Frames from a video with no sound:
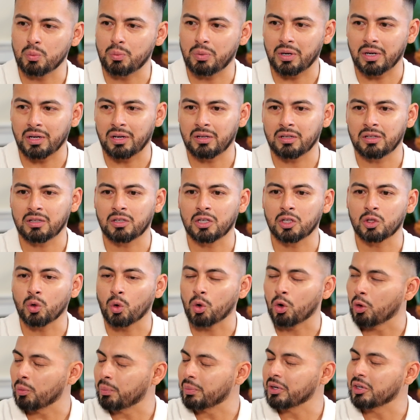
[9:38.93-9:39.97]
but the
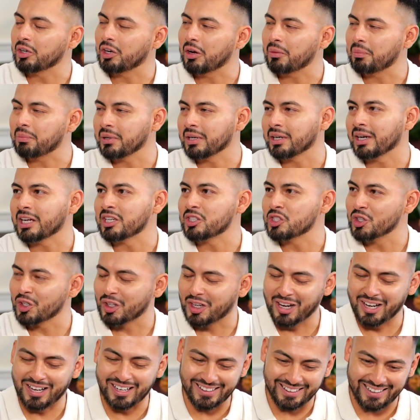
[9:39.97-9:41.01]
door opened up and I
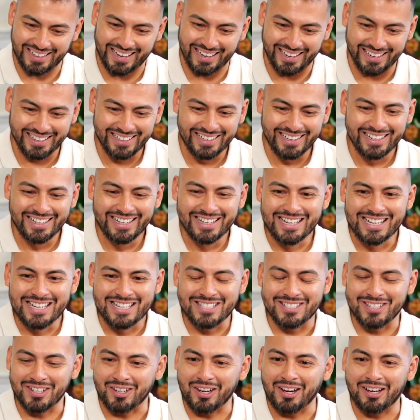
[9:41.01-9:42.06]
took on that
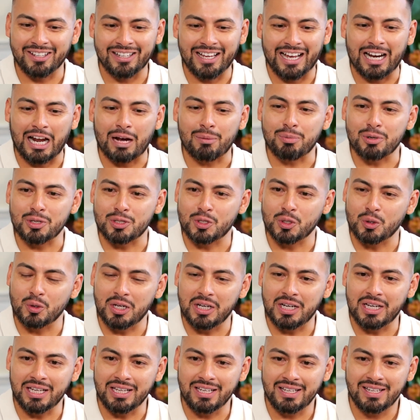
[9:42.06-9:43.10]

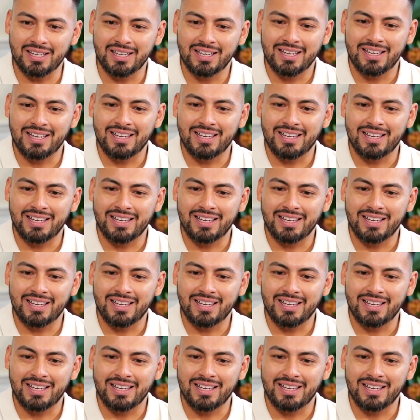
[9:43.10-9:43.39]
opportunity.